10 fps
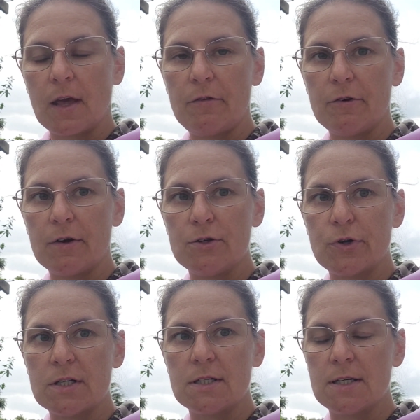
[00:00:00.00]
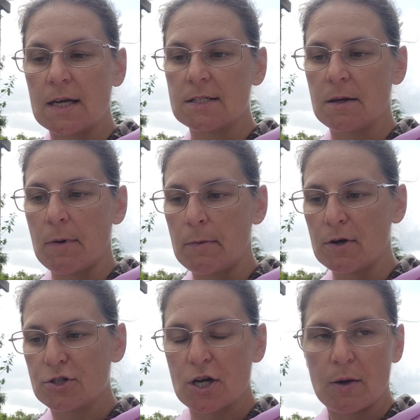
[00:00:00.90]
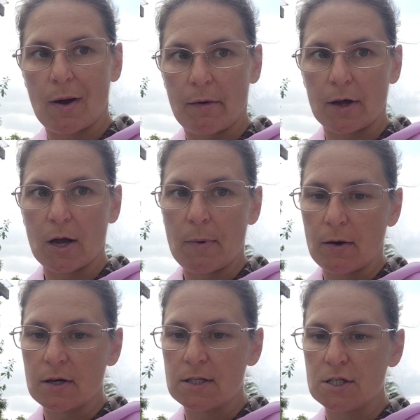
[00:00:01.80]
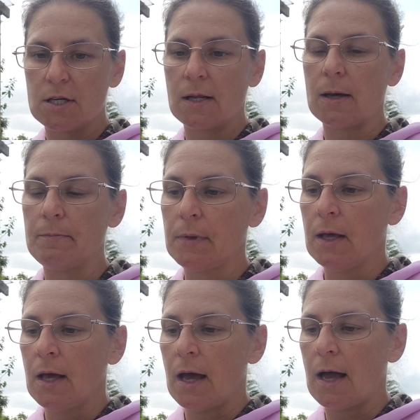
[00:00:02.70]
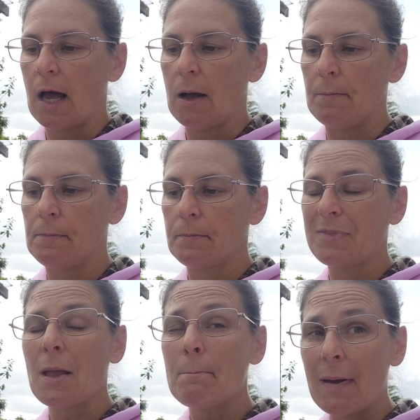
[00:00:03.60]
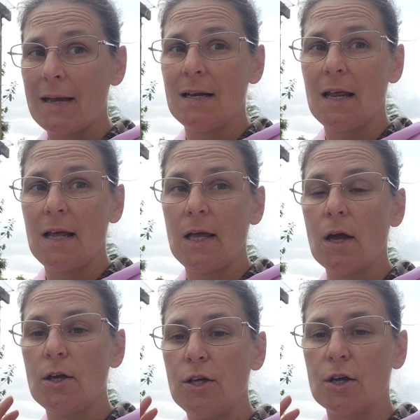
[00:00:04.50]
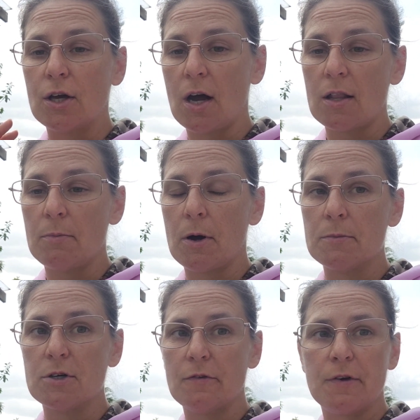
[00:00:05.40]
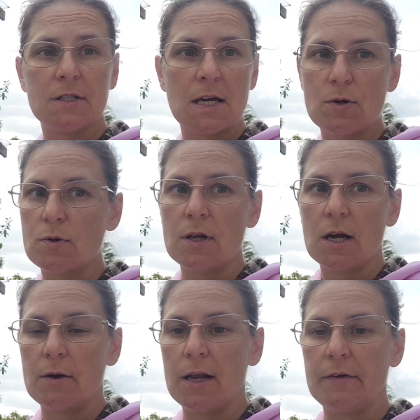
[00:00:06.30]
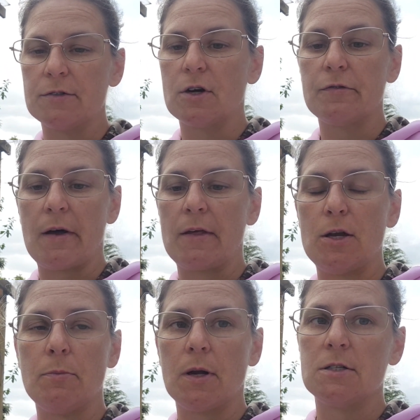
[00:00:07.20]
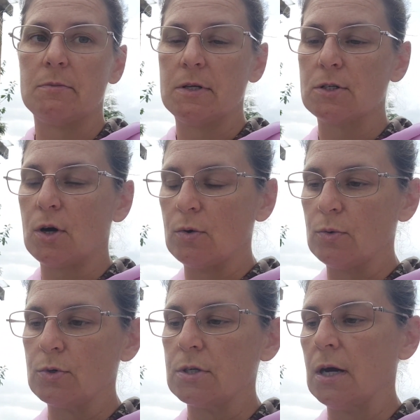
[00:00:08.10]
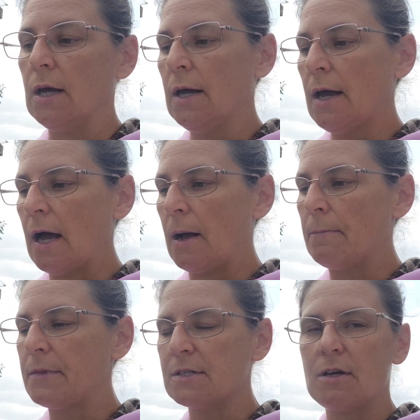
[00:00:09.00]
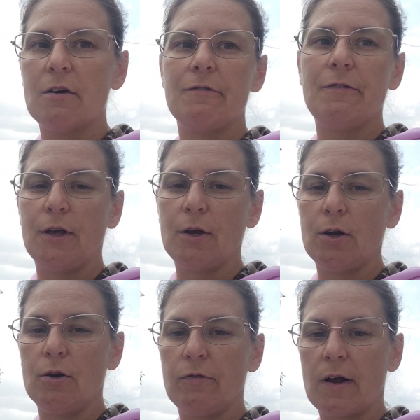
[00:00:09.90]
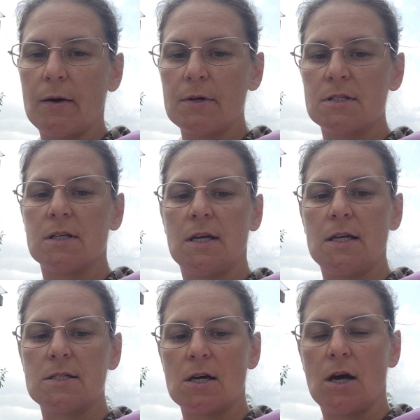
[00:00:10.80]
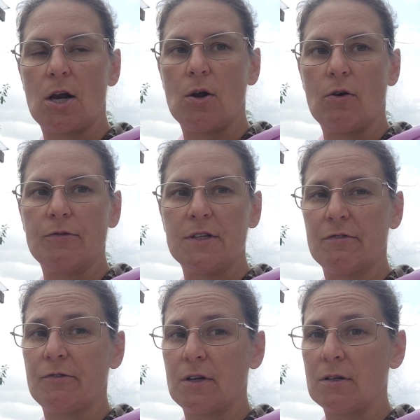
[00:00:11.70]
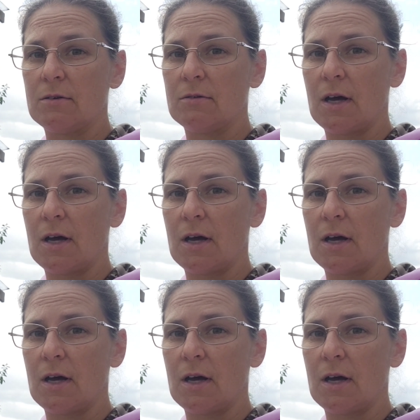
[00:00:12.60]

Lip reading: if you're interested, next time maybe I'll show you how I go about conditioning them. Mainly you cut the bottoms off, you take all the lower leaves off, and then you plunge them into cold water. There's only a few flowers that need a lot of different